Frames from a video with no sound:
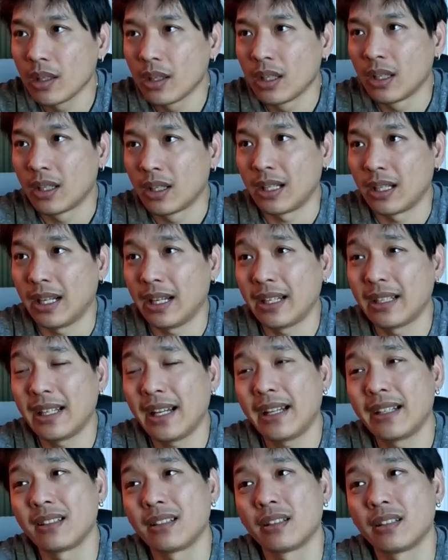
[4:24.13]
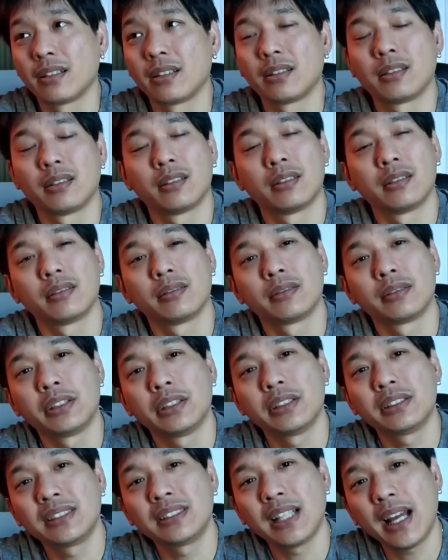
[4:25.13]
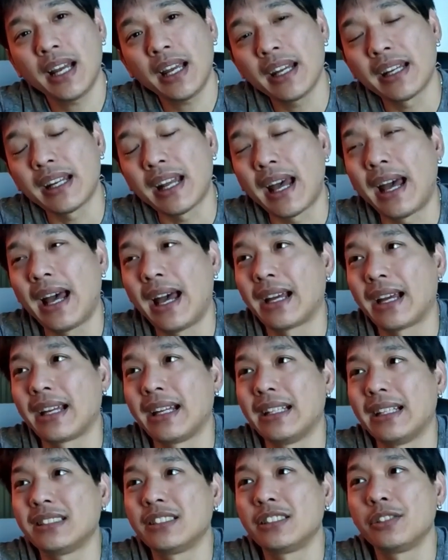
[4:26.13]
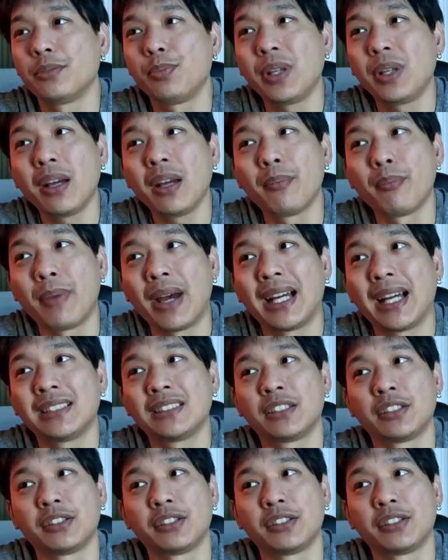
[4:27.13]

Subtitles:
And then your second hack is to be a master of your